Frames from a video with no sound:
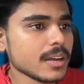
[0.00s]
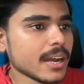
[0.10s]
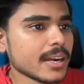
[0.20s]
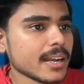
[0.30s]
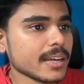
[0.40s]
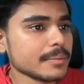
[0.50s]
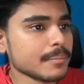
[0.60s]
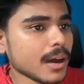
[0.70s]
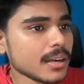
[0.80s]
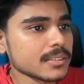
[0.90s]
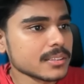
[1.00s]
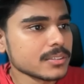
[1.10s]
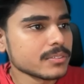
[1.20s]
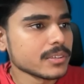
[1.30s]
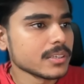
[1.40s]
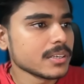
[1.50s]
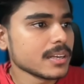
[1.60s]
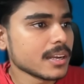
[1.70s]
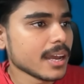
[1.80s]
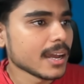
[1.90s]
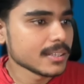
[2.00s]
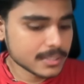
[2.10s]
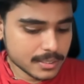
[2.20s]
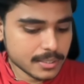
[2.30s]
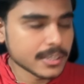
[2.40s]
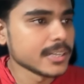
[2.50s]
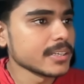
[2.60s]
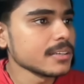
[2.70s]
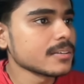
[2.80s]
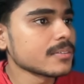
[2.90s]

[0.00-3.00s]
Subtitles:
and I mark this one as ready.